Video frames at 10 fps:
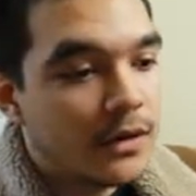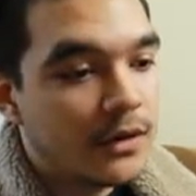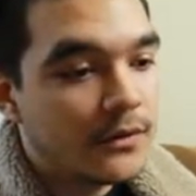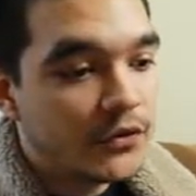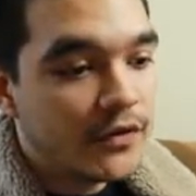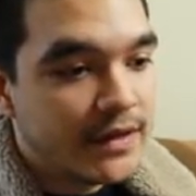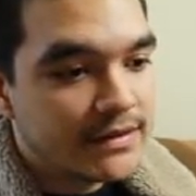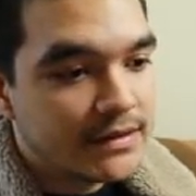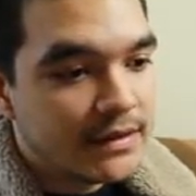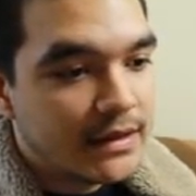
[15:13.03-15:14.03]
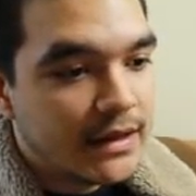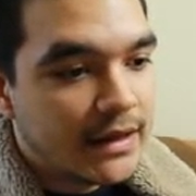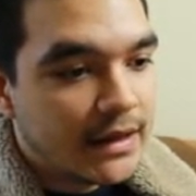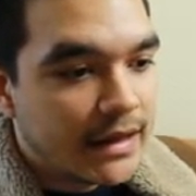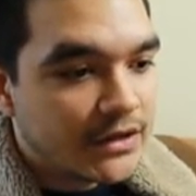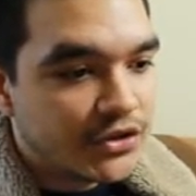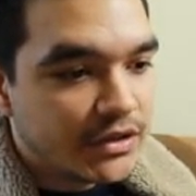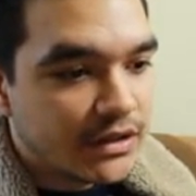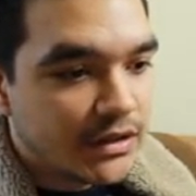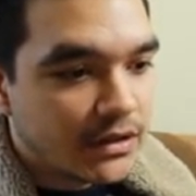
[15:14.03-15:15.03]
for this, it
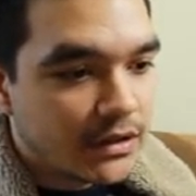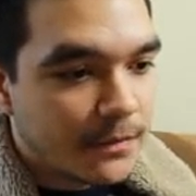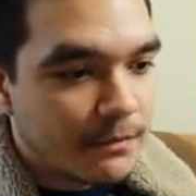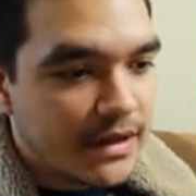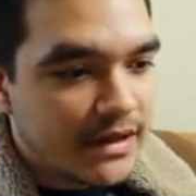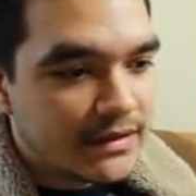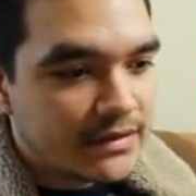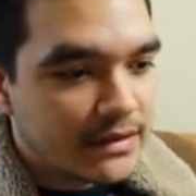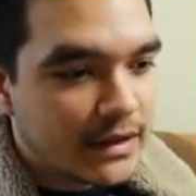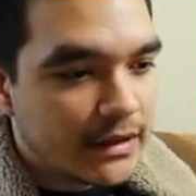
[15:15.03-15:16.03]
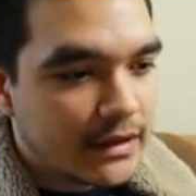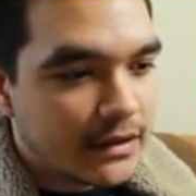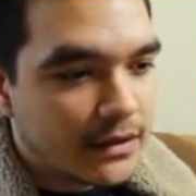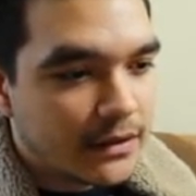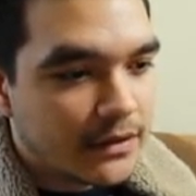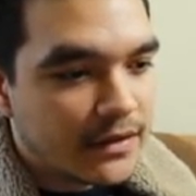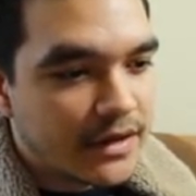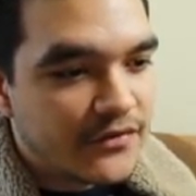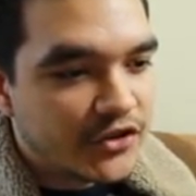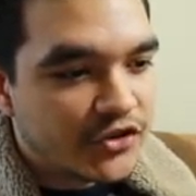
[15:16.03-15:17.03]
actually means like the
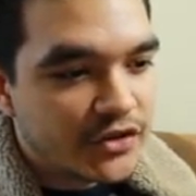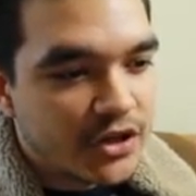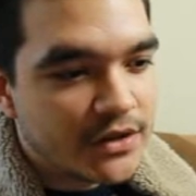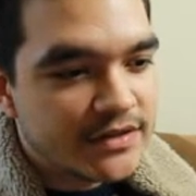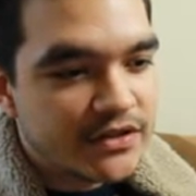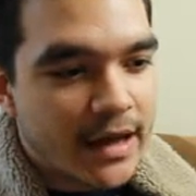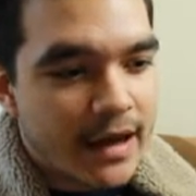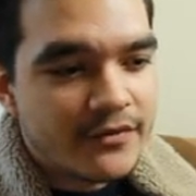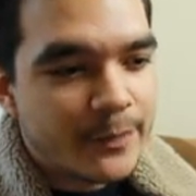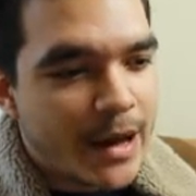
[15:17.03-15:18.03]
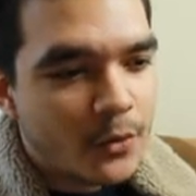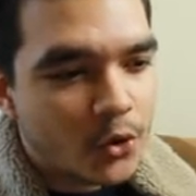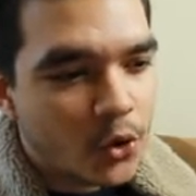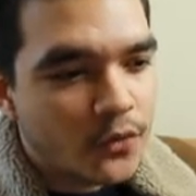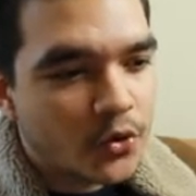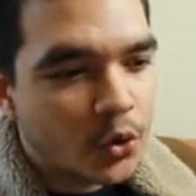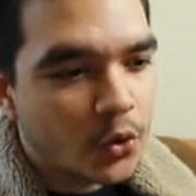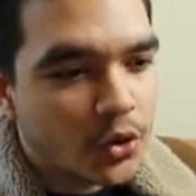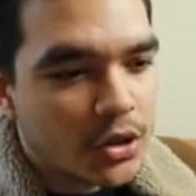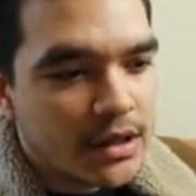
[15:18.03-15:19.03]
definition here is to have power over
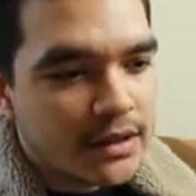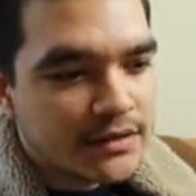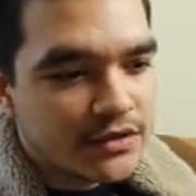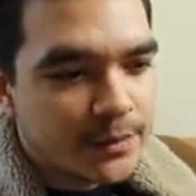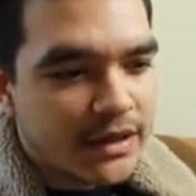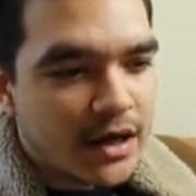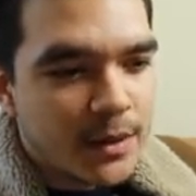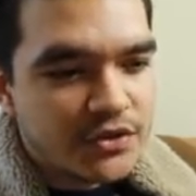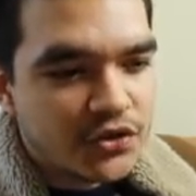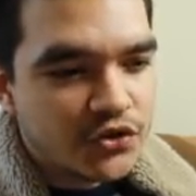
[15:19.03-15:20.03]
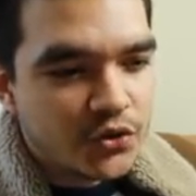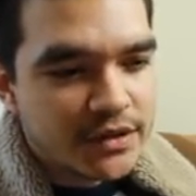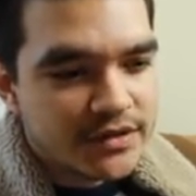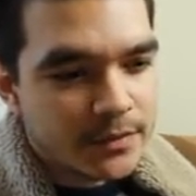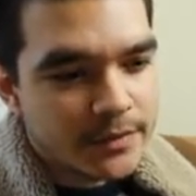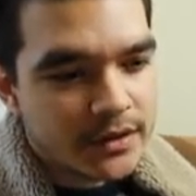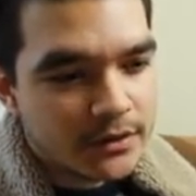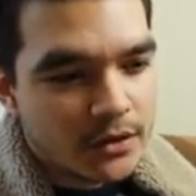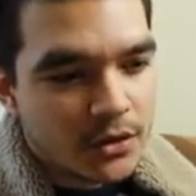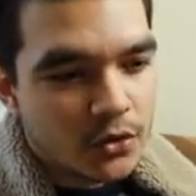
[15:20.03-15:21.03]
or to be up to doing something,
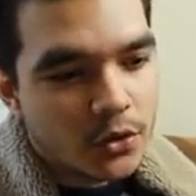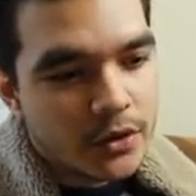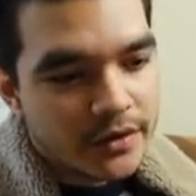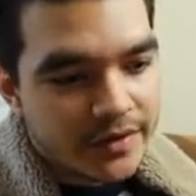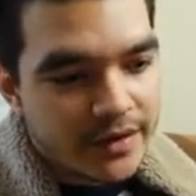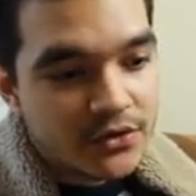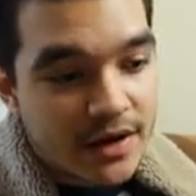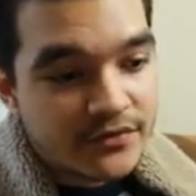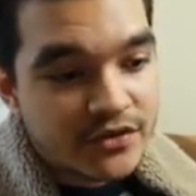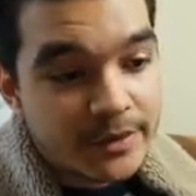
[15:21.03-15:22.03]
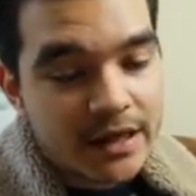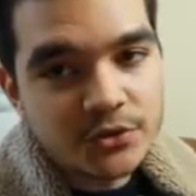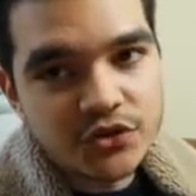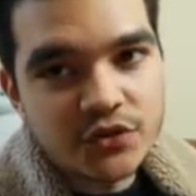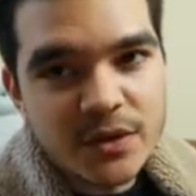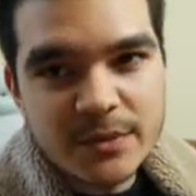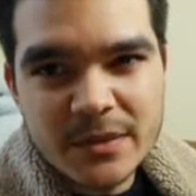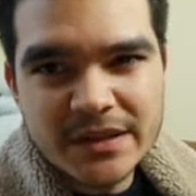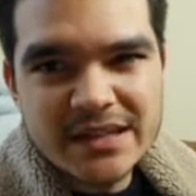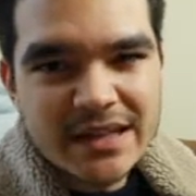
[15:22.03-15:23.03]
or then you have to be able to do something.
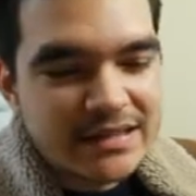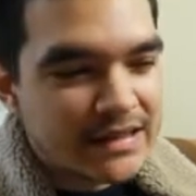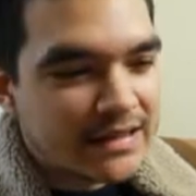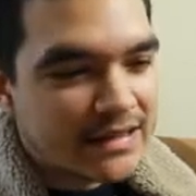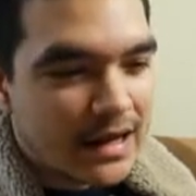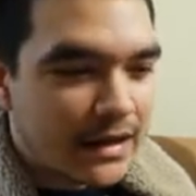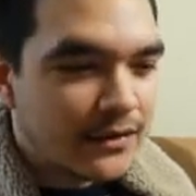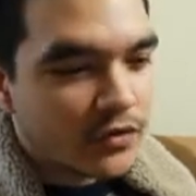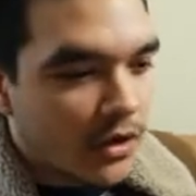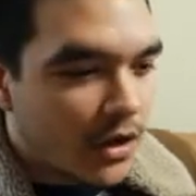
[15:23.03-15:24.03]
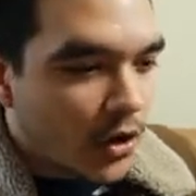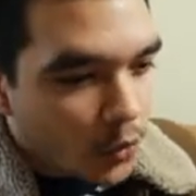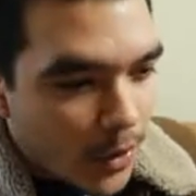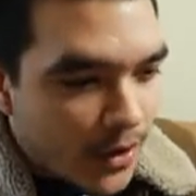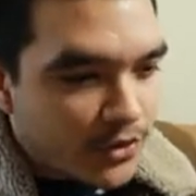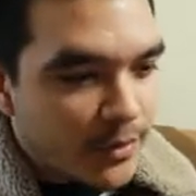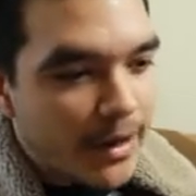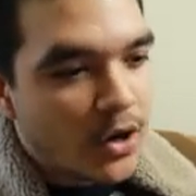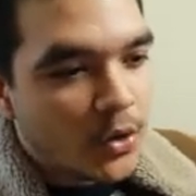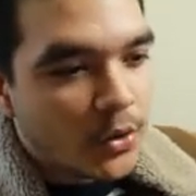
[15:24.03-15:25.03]
But see, it's kind of
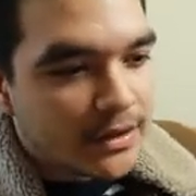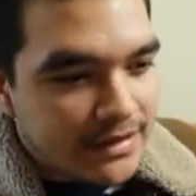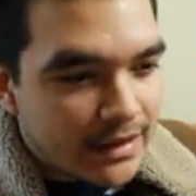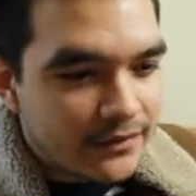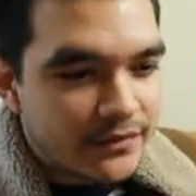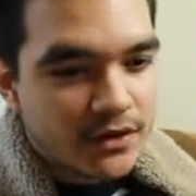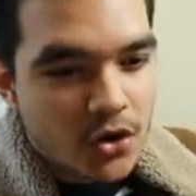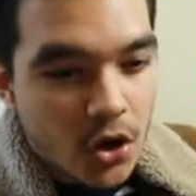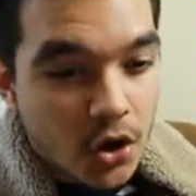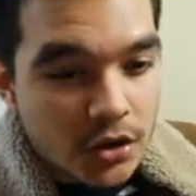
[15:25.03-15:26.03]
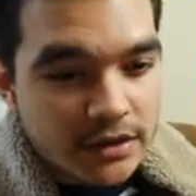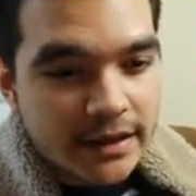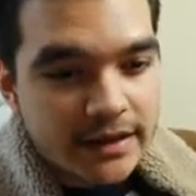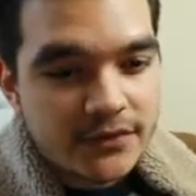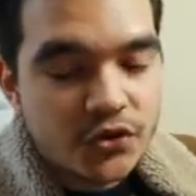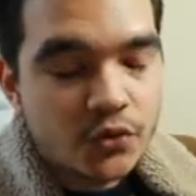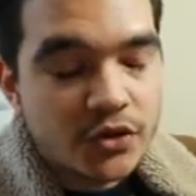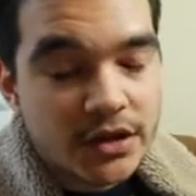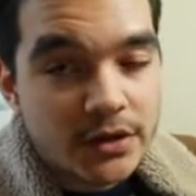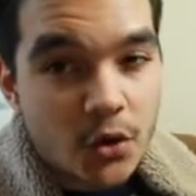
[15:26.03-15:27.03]
roundabout. It's kind of hard. Like if you
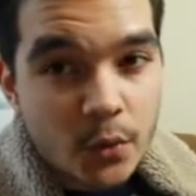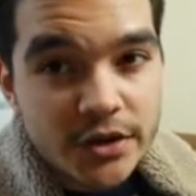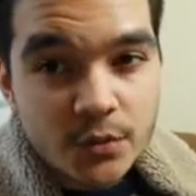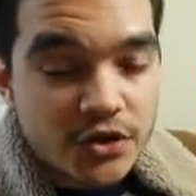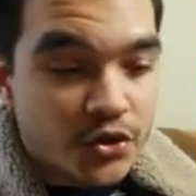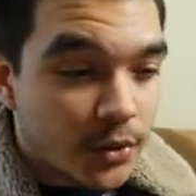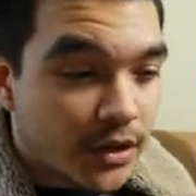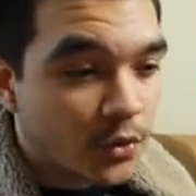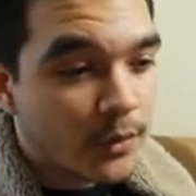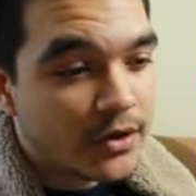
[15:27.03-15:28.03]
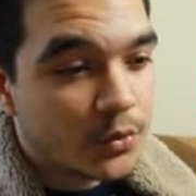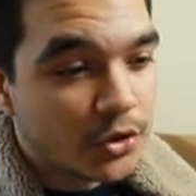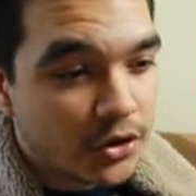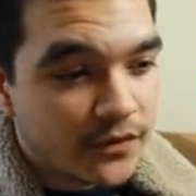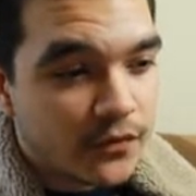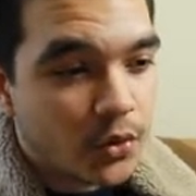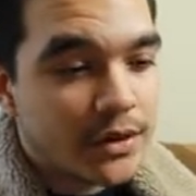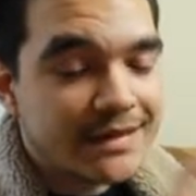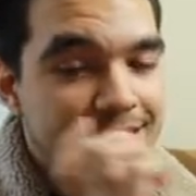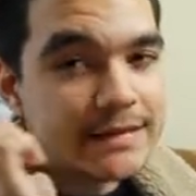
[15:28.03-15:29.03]
didn't know what you were doing or what you were looking for, it
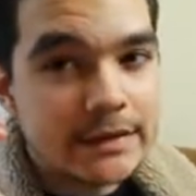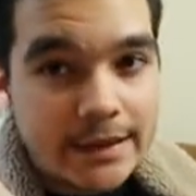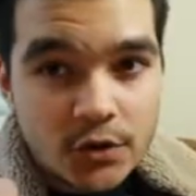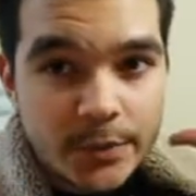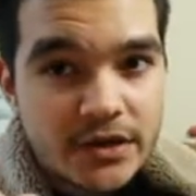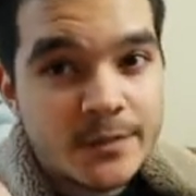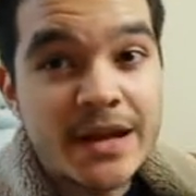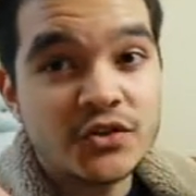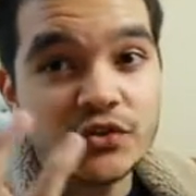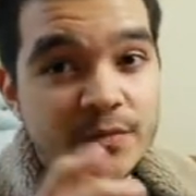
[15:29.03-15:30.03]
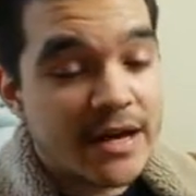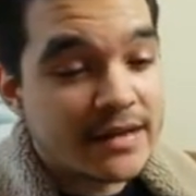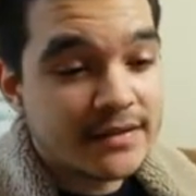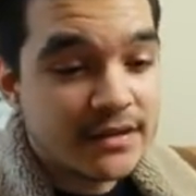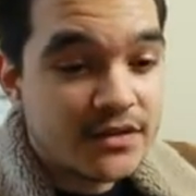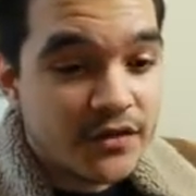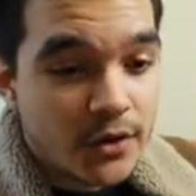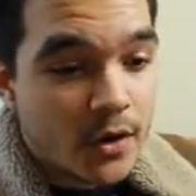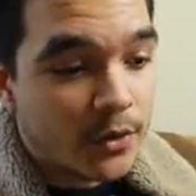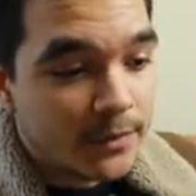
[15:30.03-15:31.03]
takes a little bit of mental gymnastics to figure
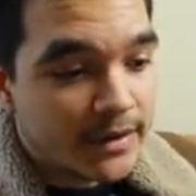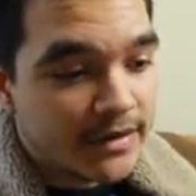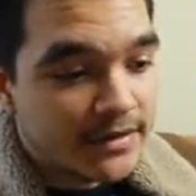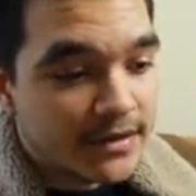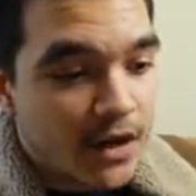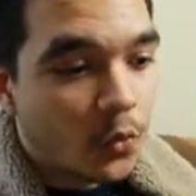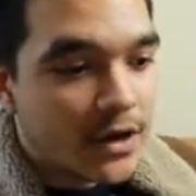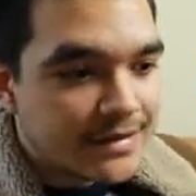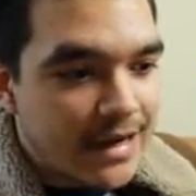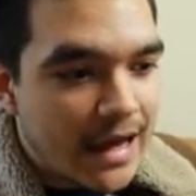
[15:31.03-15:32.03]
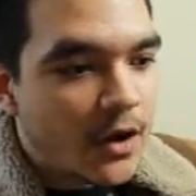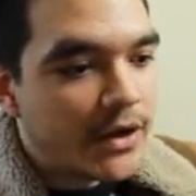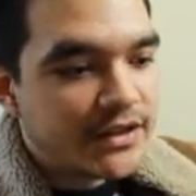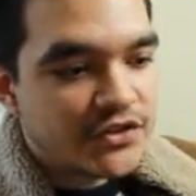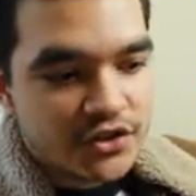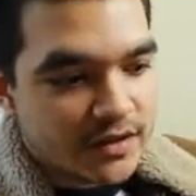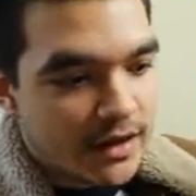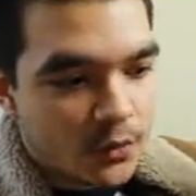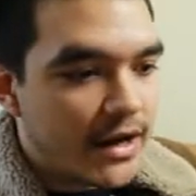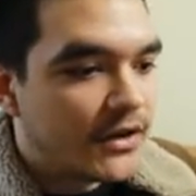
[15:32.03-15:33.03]
out what it means. Whereas now it's just like
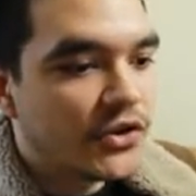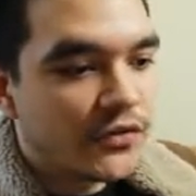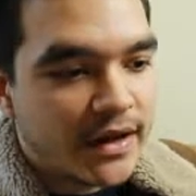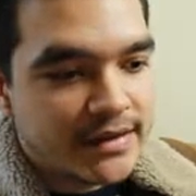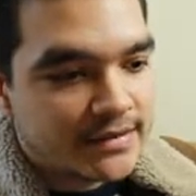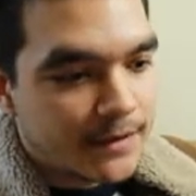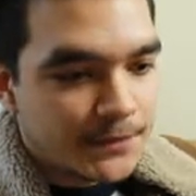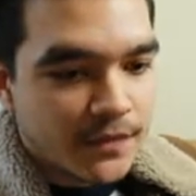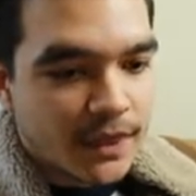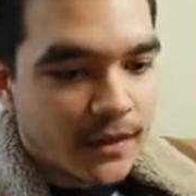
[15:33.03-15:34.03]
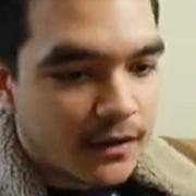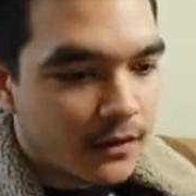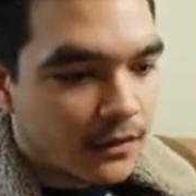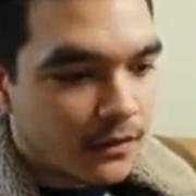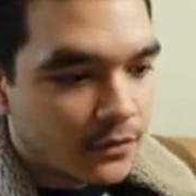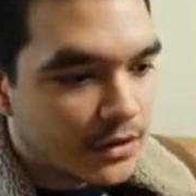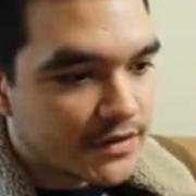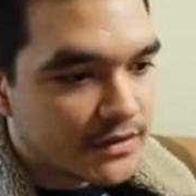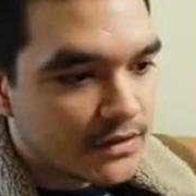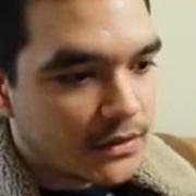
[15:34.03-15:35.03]
right in your face. Where is
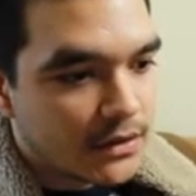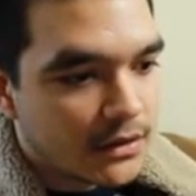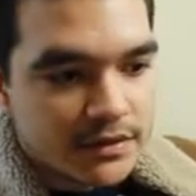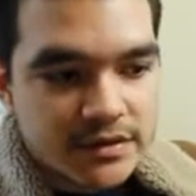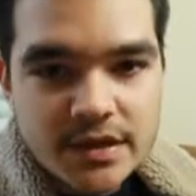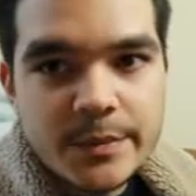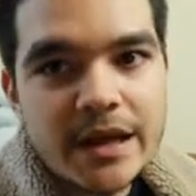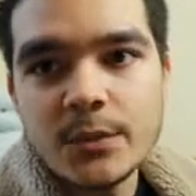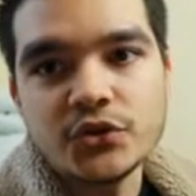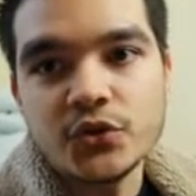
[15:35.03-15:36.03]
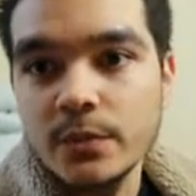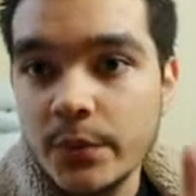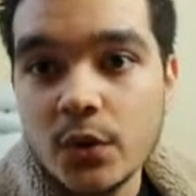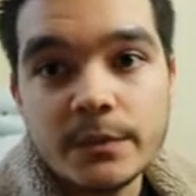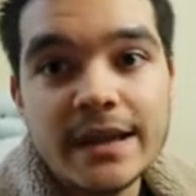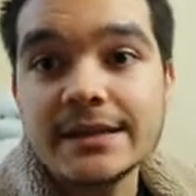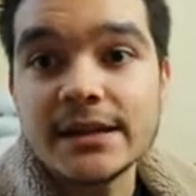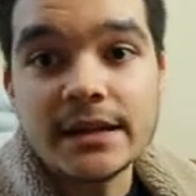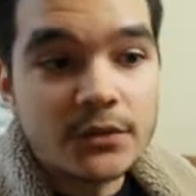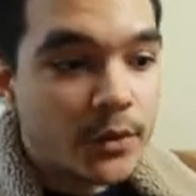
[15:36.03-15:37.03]
it? To be able to. Boom, that's
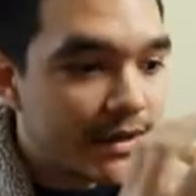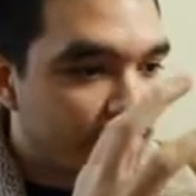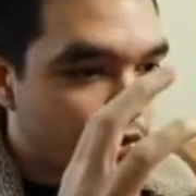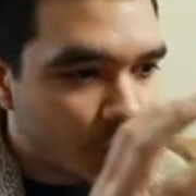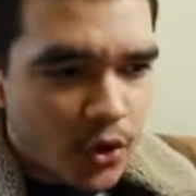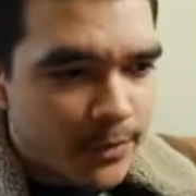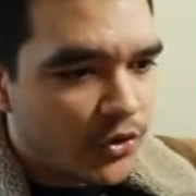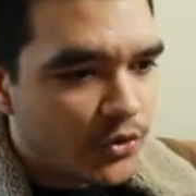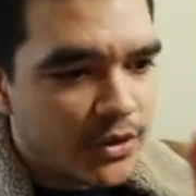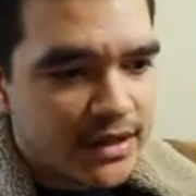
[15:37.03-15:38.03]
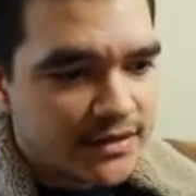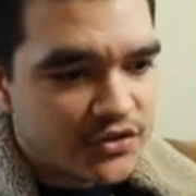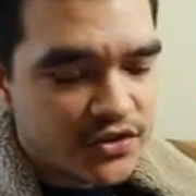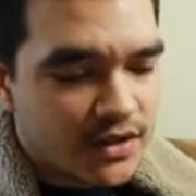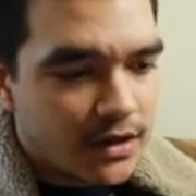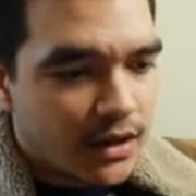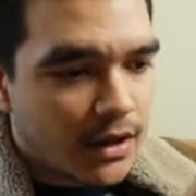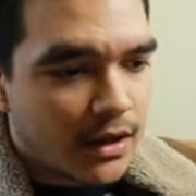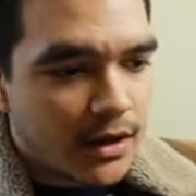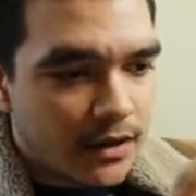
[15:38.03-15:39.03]
it, right? So no ambiguity. It's just,
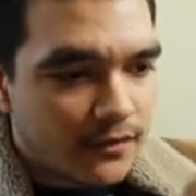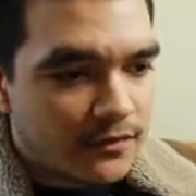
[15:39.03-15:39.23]
uh,